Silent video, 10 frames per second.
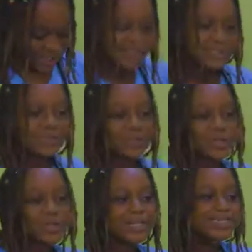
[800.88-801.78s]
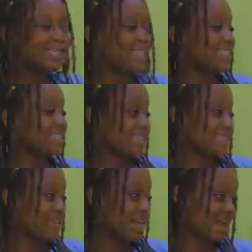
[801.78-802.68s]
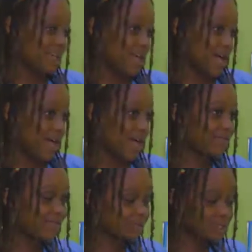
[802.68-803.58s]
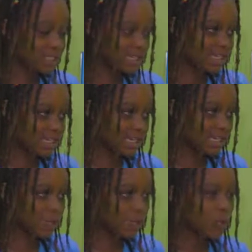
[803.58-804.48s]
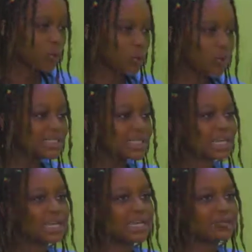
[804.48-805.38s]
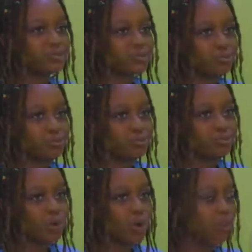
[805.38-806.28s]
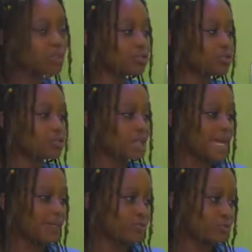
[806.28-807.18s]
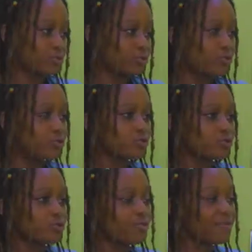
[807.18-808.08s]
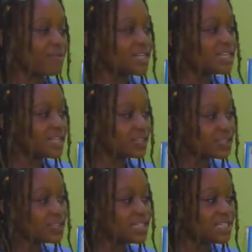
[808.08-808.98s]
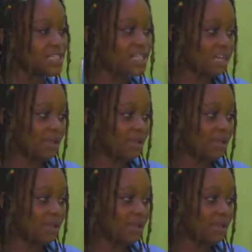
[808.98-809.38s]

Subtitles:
So let's take it as right now I have tooth decay. What can I do, or what should I do to prevent the tooth decay?